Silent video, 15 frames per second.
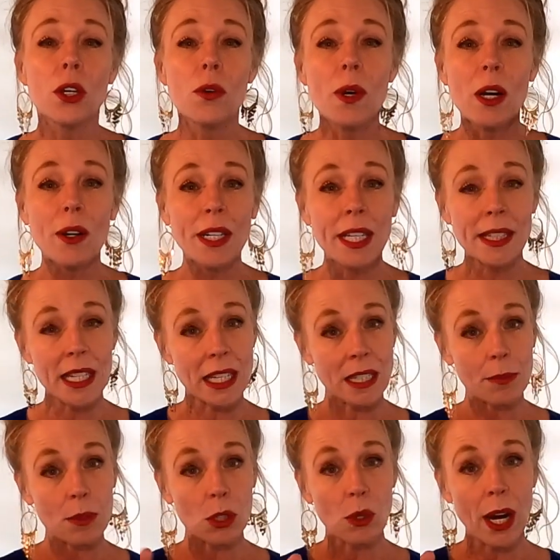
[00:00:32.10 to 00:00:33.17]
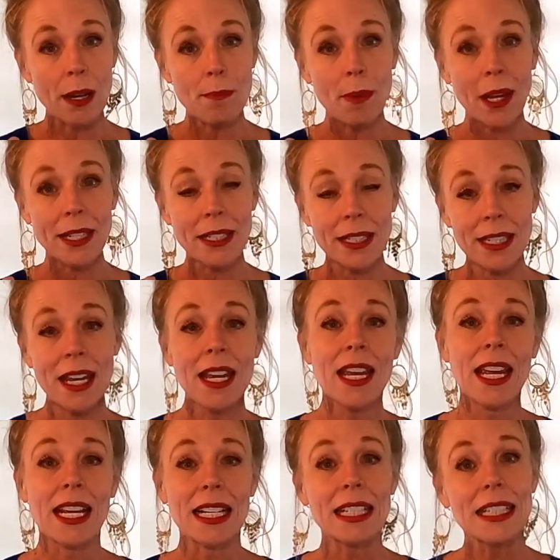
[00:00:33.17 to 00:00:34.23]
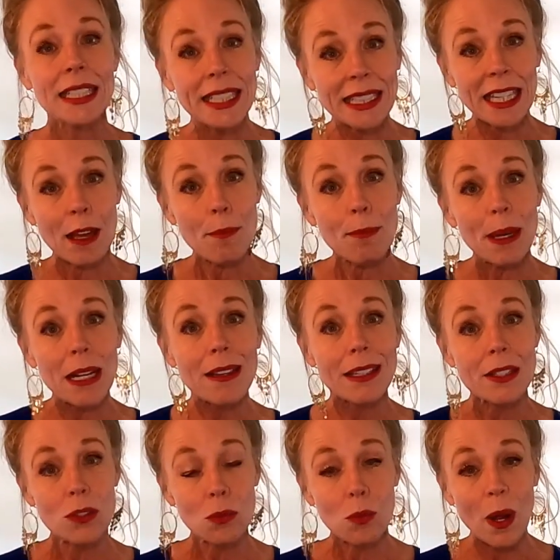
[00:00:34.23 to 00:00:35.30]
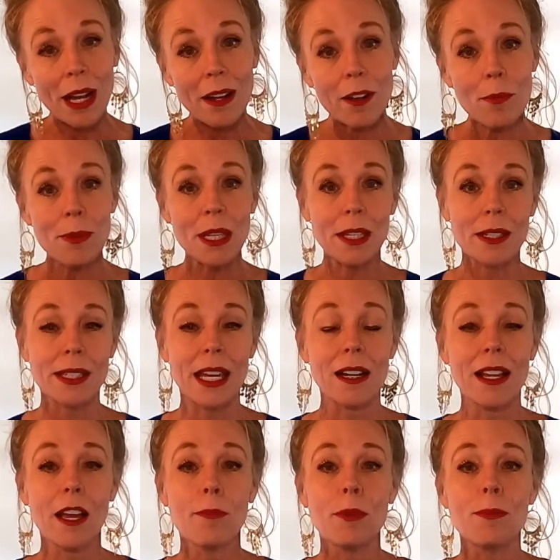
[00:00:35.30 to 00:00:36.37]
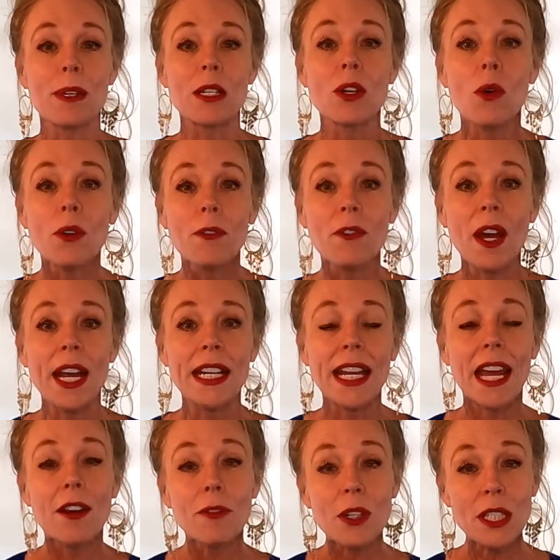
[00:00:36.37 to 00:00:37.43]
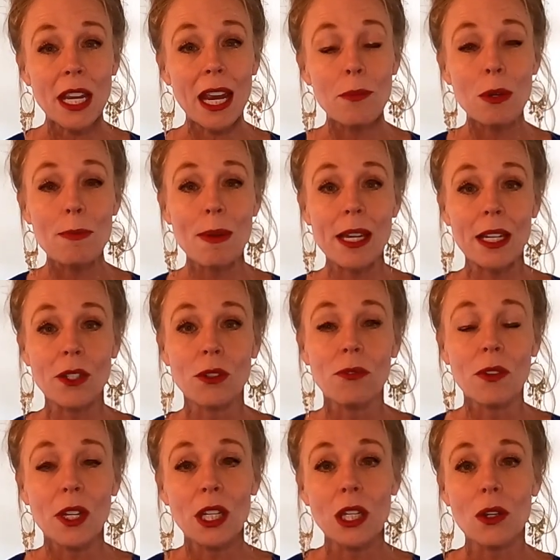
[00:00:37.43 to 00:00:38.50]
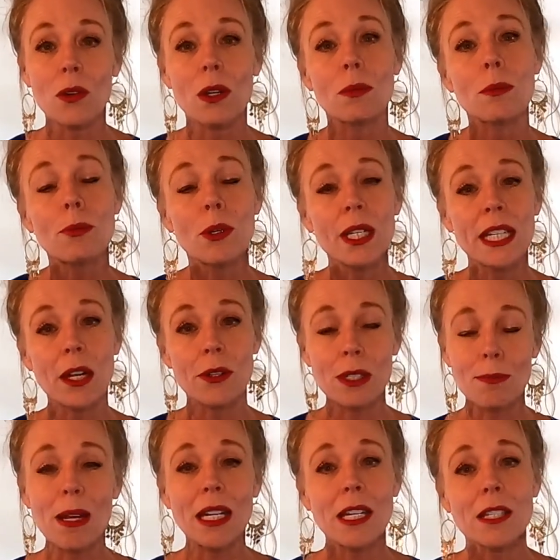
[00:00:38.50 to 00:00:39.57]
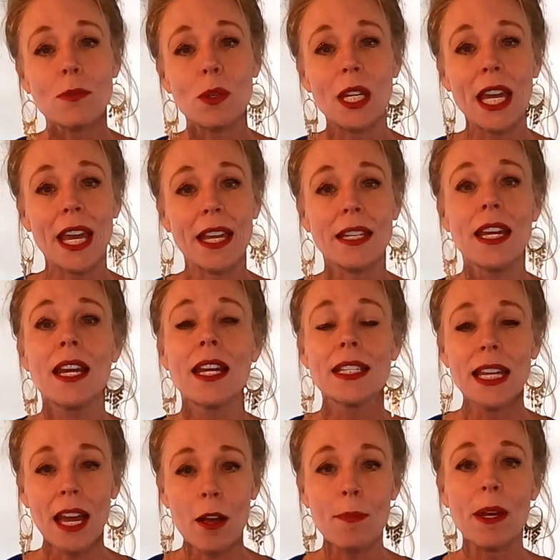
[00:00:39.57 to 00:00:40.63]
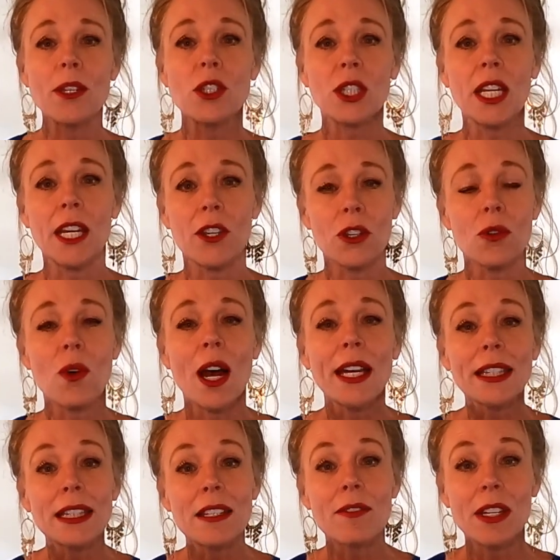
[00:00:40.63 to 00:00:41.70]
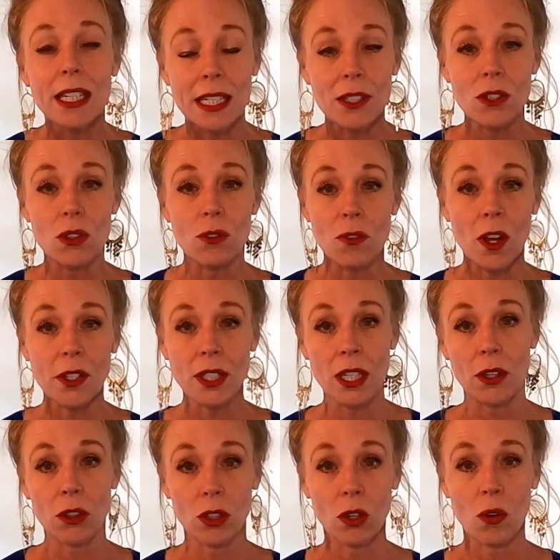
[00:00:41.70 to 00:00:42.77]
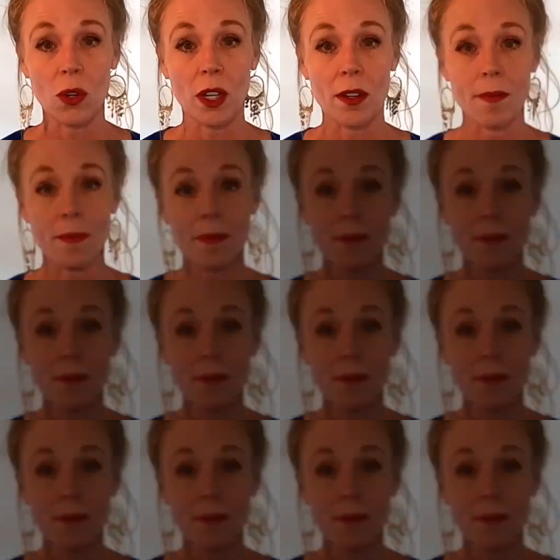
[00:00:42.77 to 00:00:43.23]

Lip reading: Go out and hit that subscribe button and click that bell as well, because that'll help you be notified every time we make a new video, and we're putting out as many as we can to help educate you on living in Sioux Falls, South Dakota.